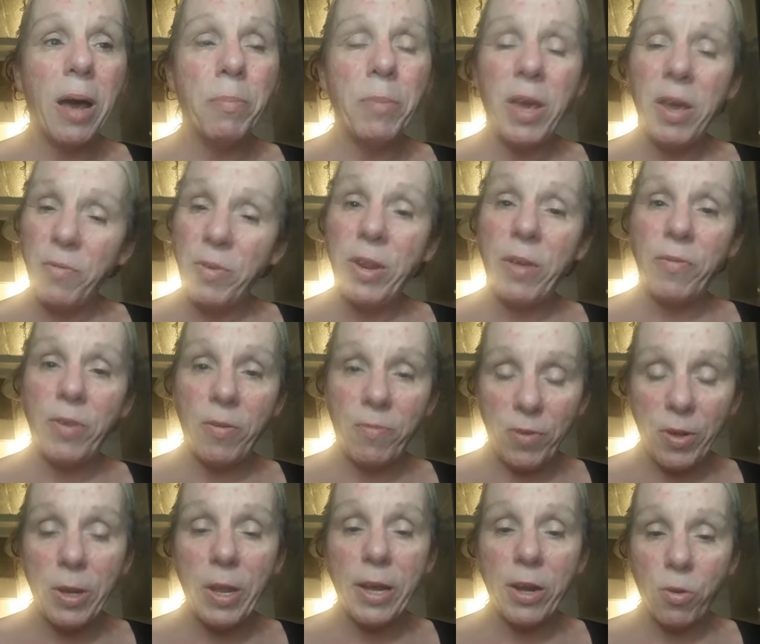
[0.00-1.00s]
even if you
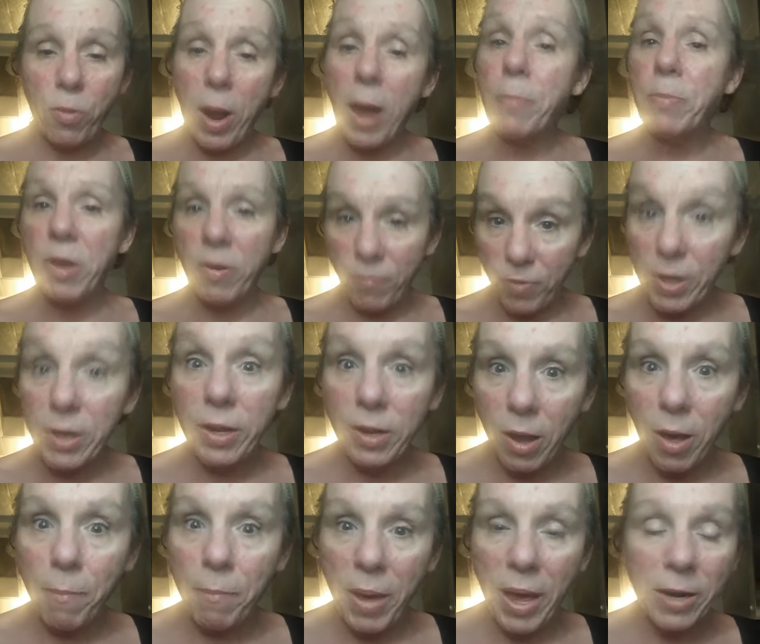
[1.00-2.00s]
feel like crap, you feel a
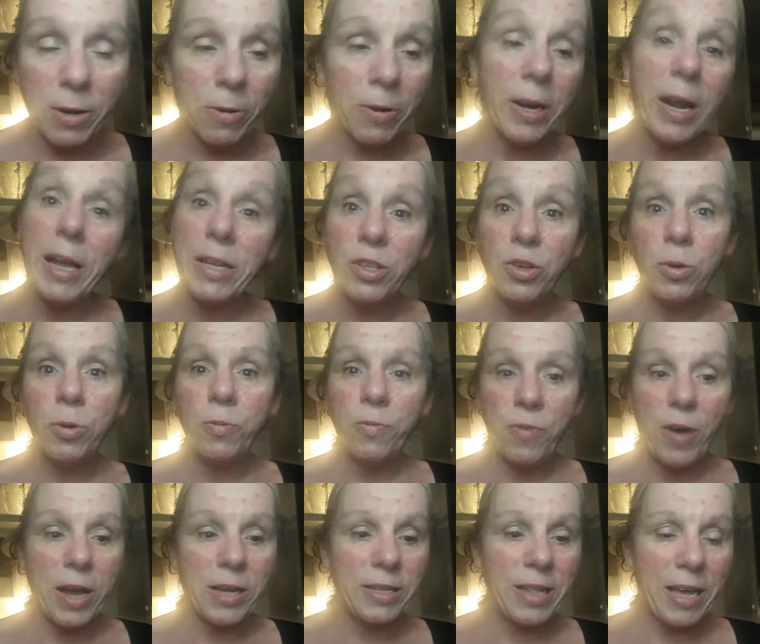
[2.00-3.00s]
lot better. And I do
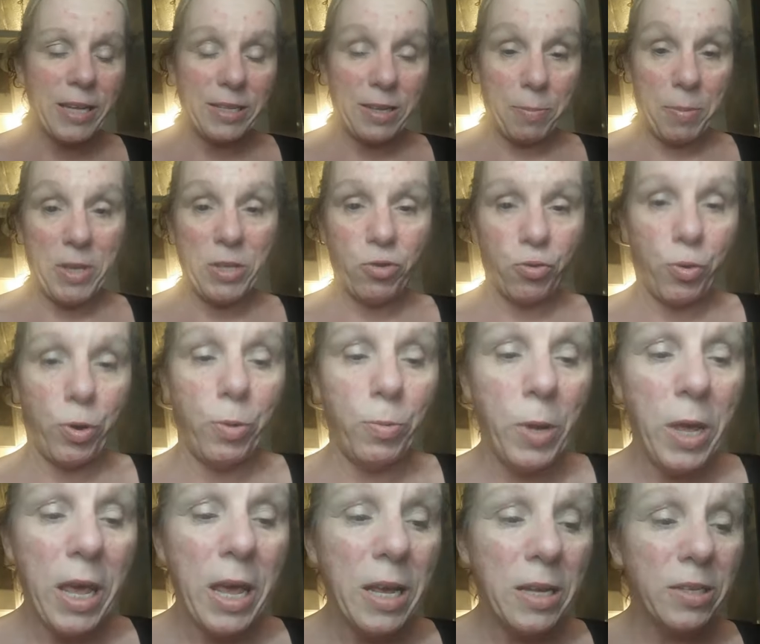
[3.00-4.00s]
find that to be true.
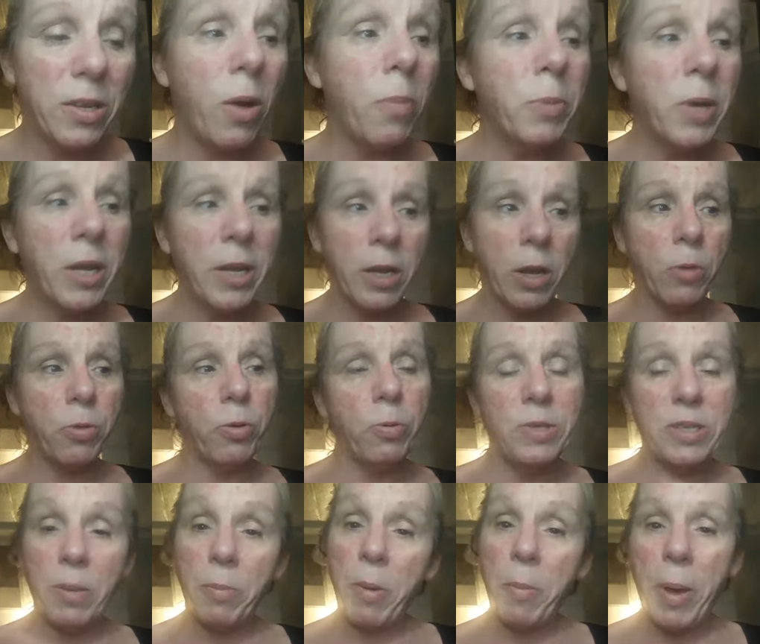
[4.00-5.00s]
So I'm going to go through
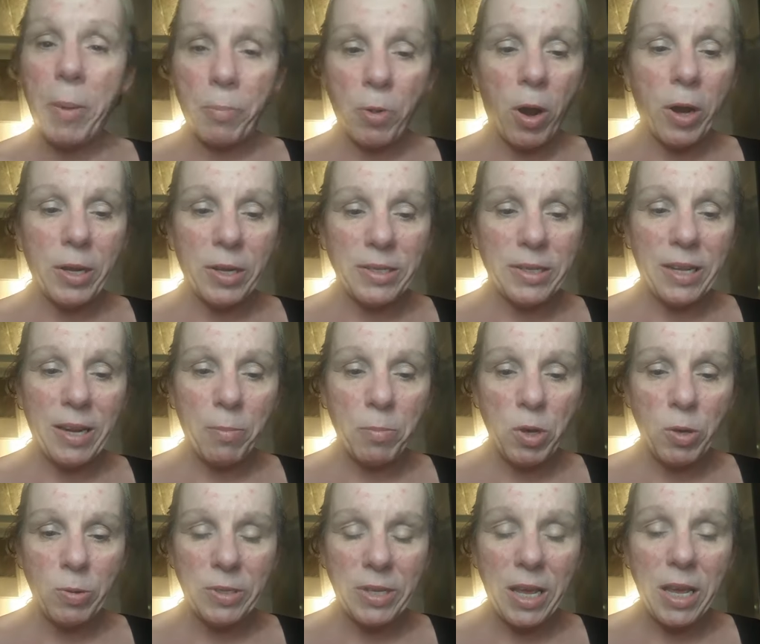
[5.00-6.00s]
some of my products that I'm
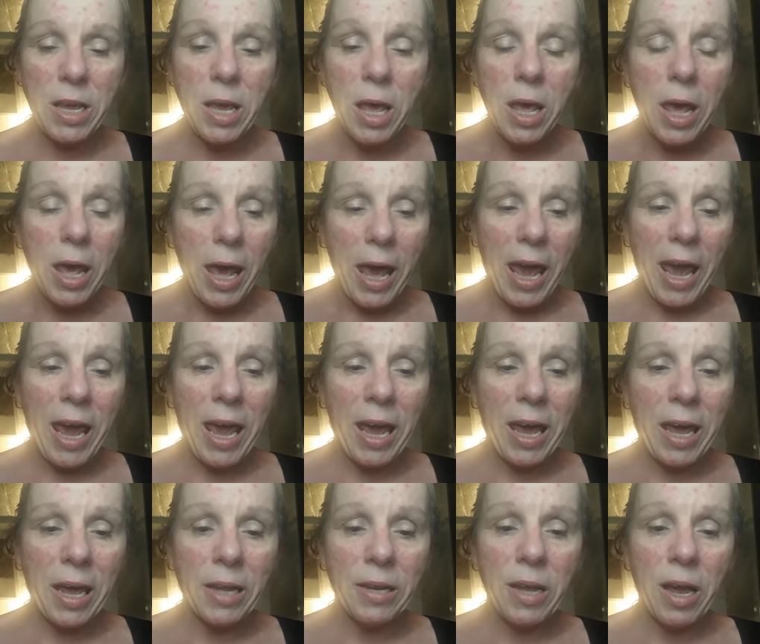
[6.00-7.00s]
using
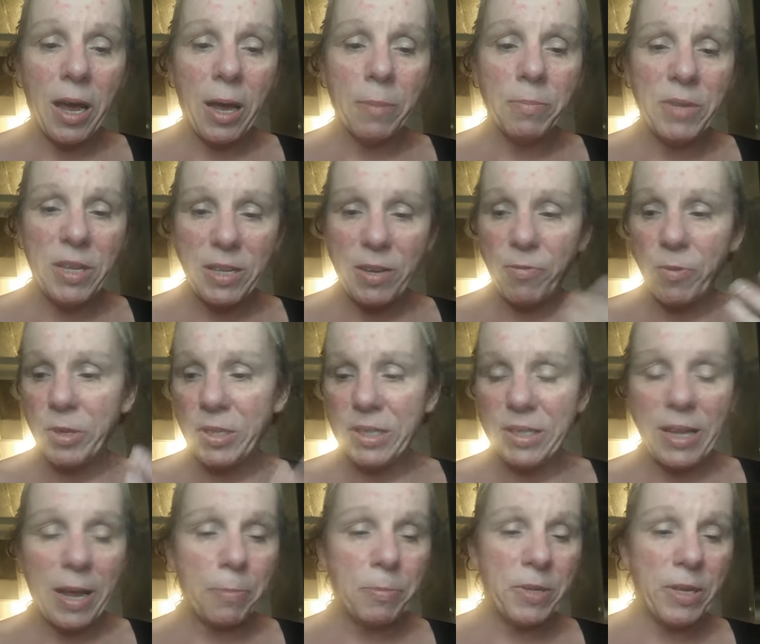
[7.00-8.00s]
and the different
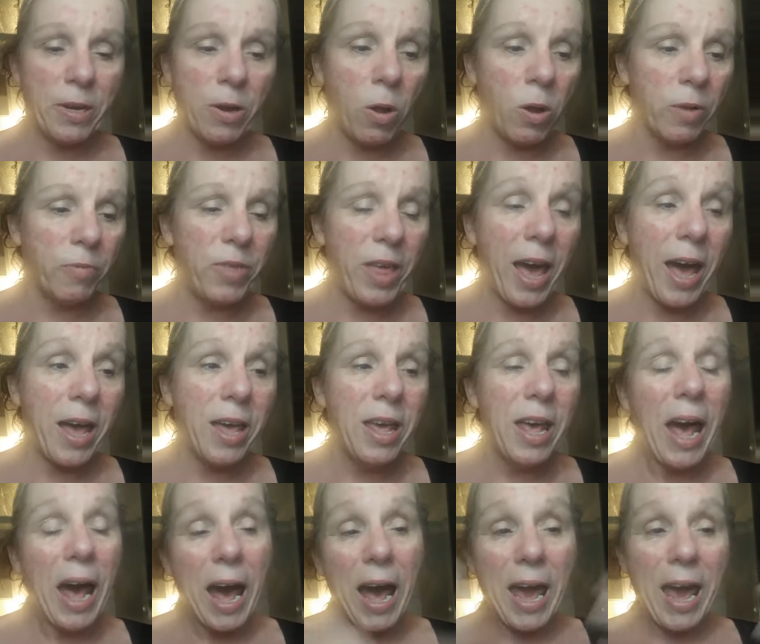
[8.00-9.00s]
steps and all of that.
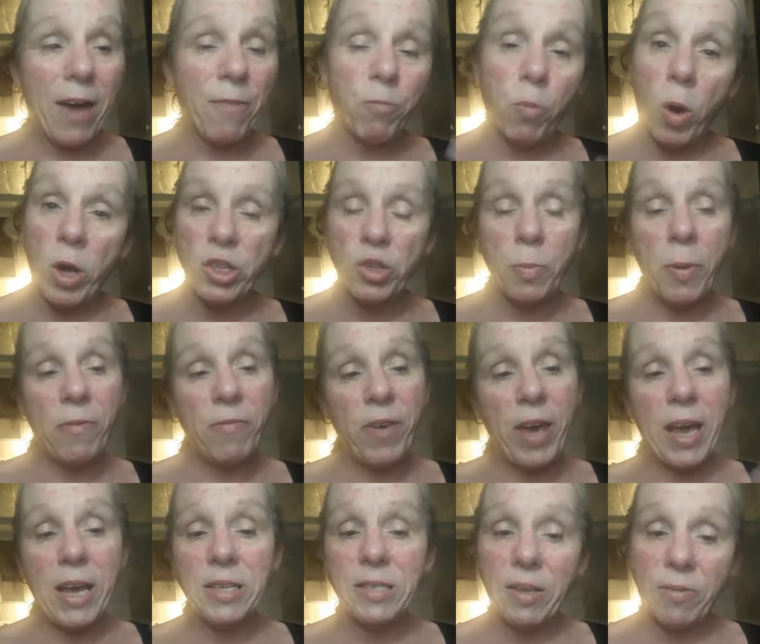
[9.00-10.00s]
I have washed my
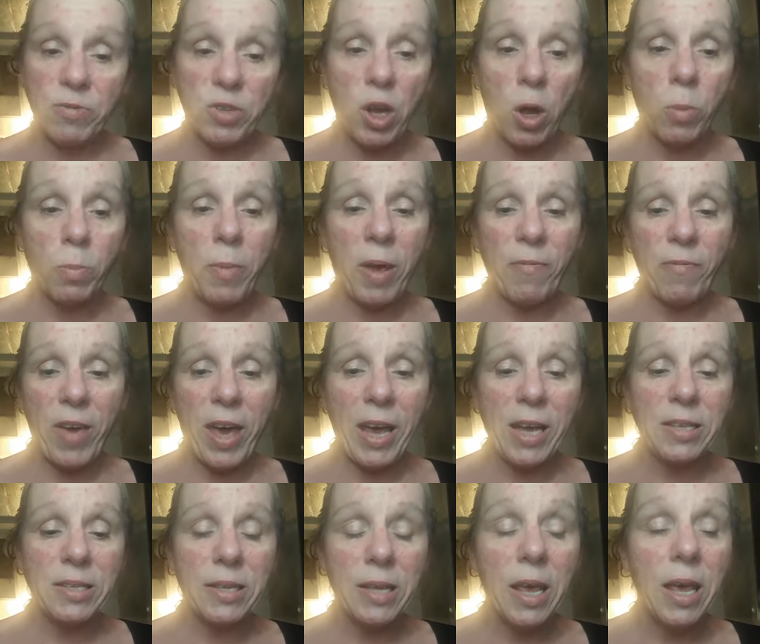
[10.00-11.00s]
face. I've toned my
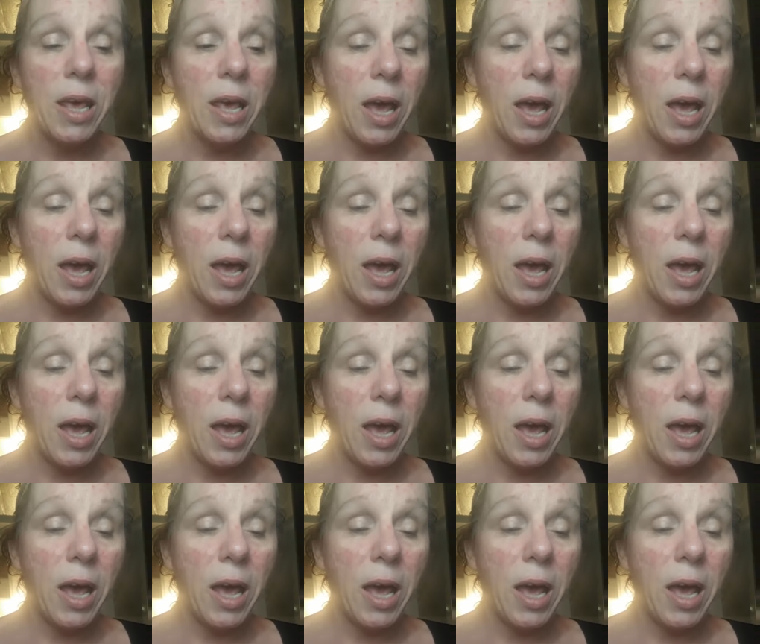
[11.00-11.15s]
face.